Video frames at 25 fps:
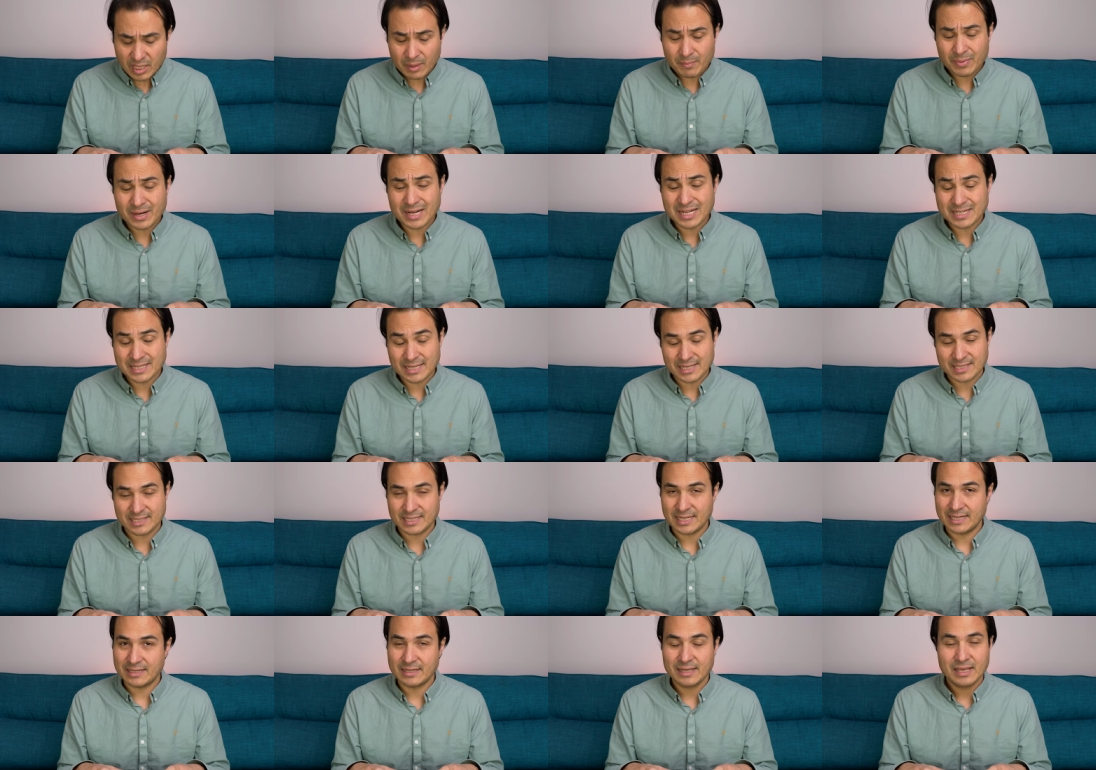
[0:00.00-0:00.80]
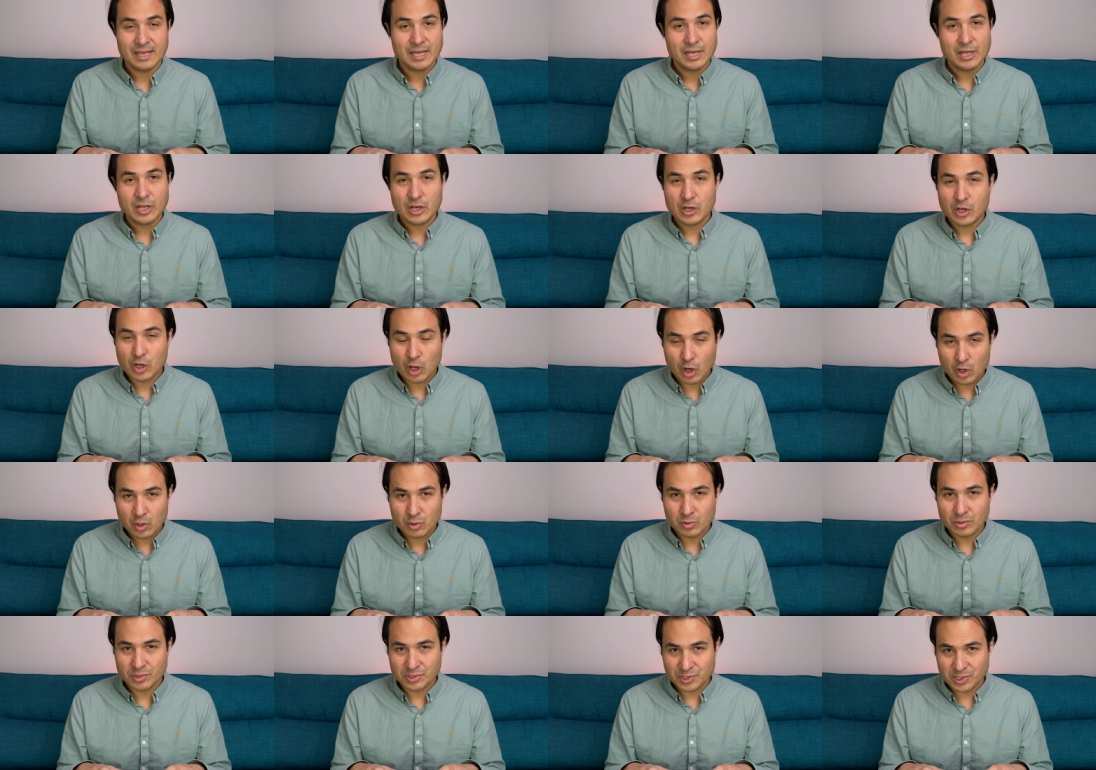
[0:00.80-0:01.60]
But as I said,
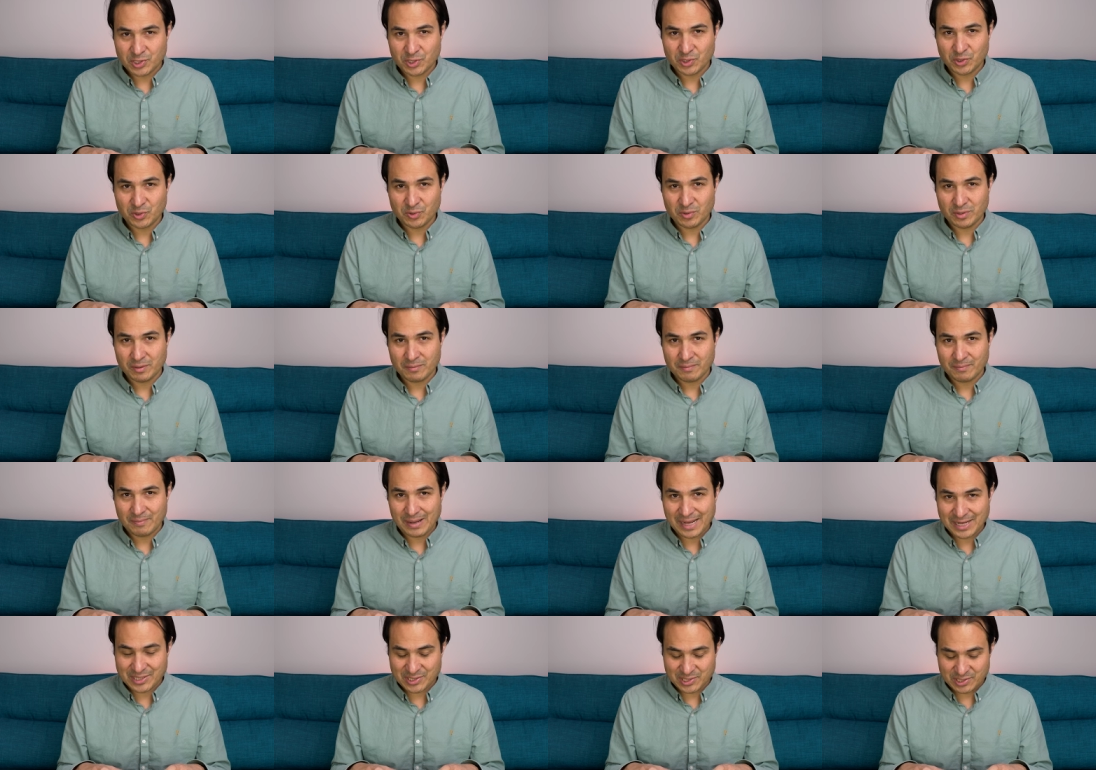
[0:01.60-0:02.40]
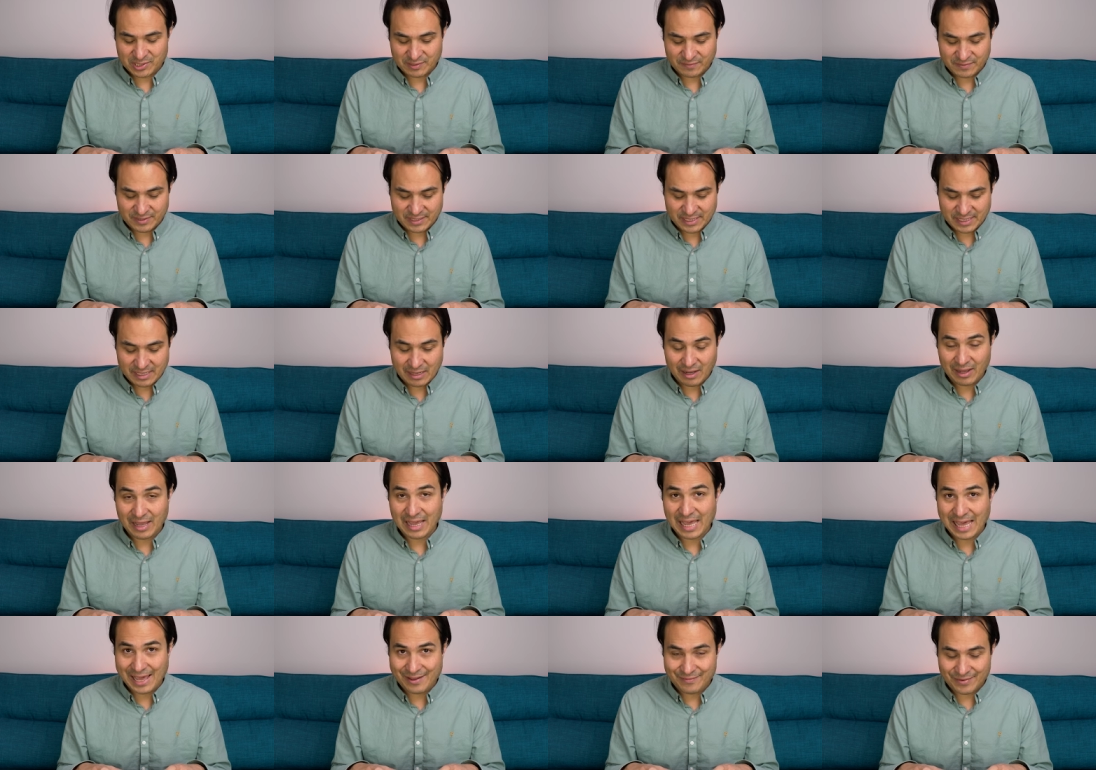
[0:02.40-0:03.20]
no two batches of tea
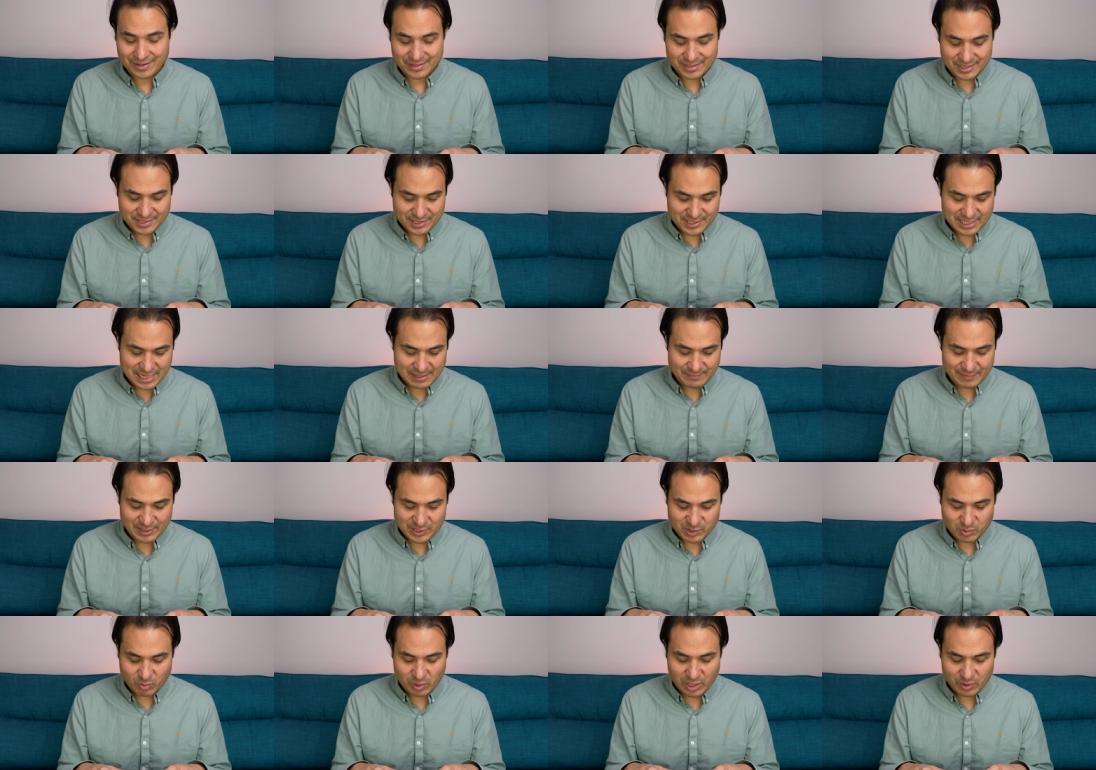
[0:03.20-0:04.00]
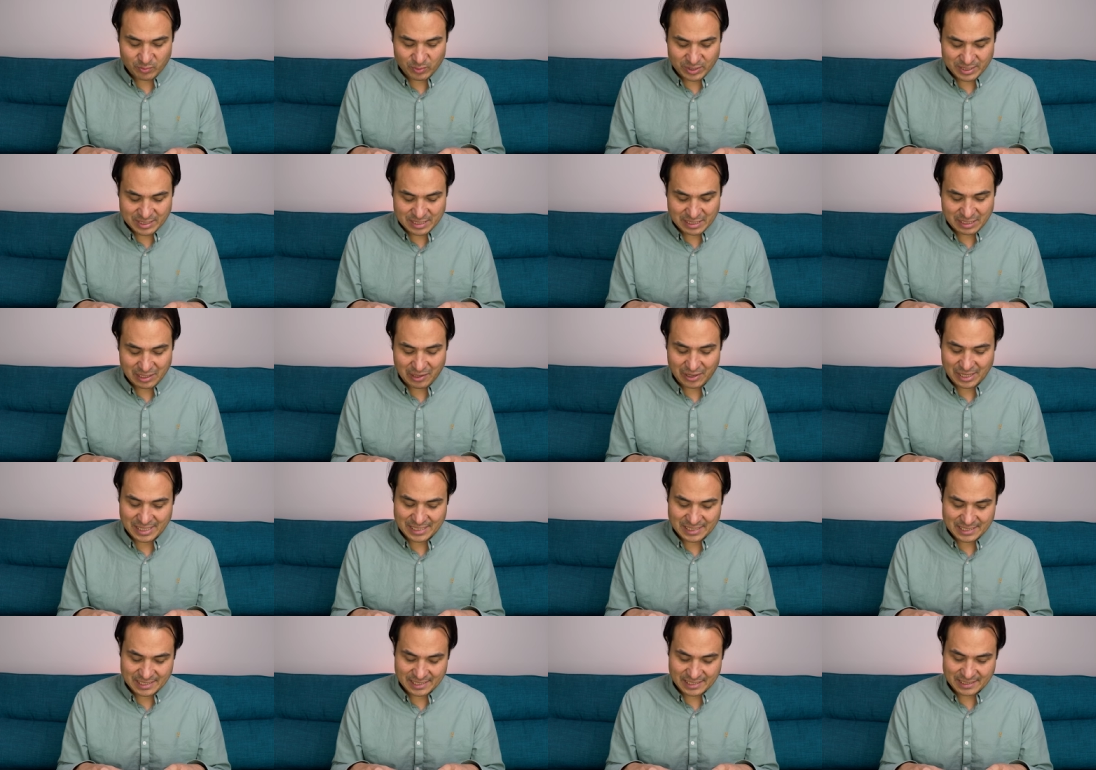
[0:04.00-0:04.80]
are ever the same. That's why we
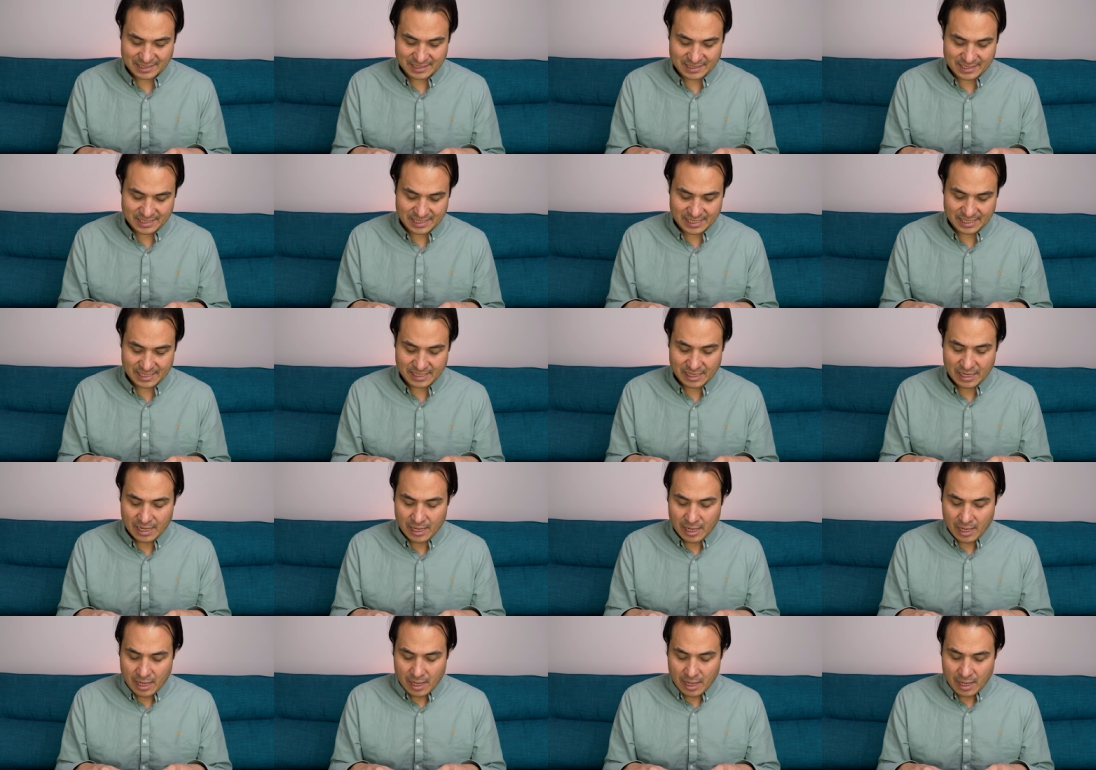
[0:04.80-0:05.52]
delight in tea.